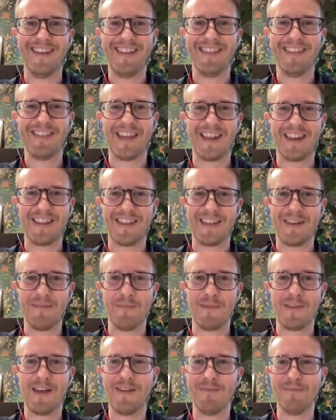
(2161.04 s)

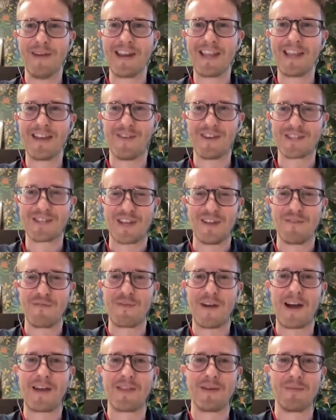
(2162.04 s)
than many of us can
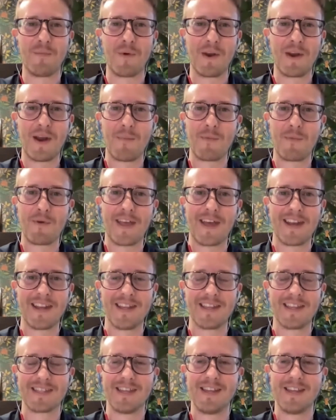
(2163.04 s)
fathom what number that
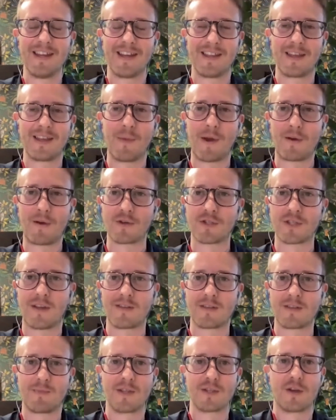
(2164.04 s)
is. I think Microsoft
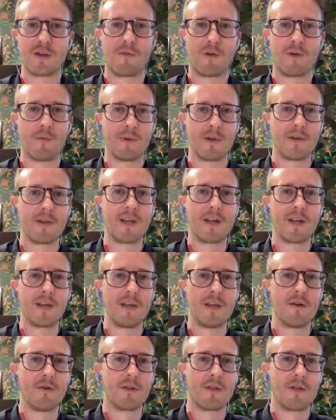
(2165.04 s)
spends over $1 billion a
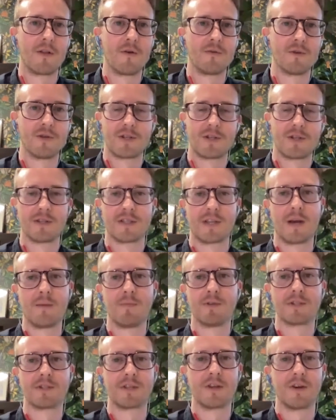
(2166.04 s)
year alone just on
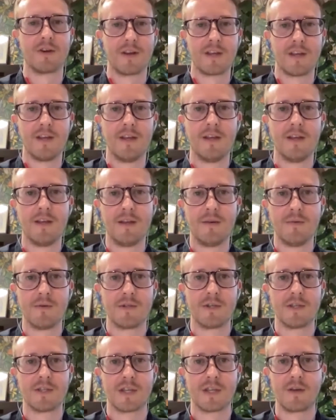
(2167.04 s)
cybersecurity,
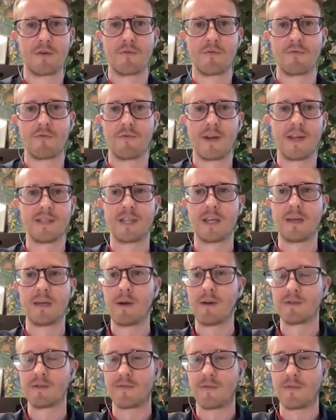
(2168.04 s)
which is a crazy
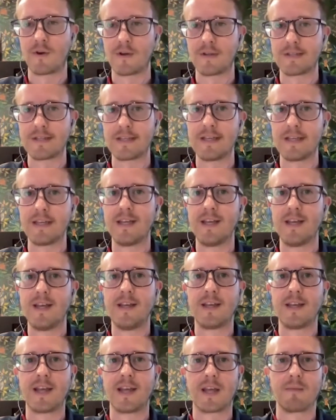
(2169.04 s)
amount of R&D.
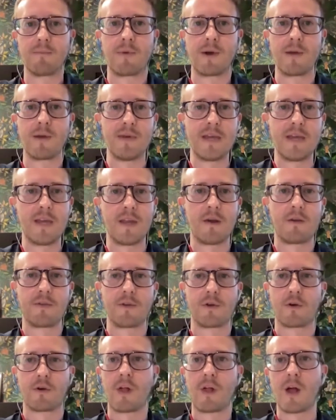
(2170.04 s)
And by being on
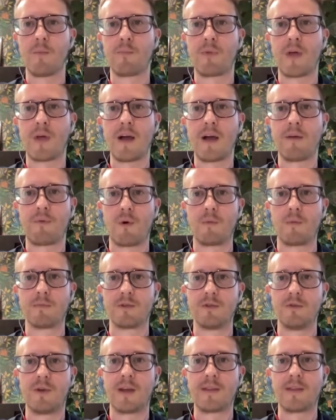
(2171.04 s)
their cloud
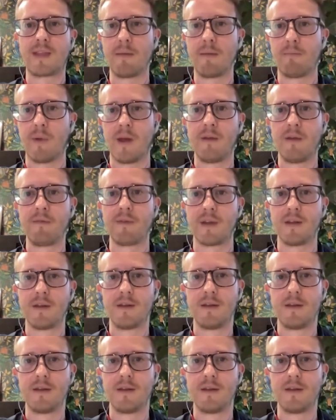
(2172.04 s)
platforms, you get that benefit,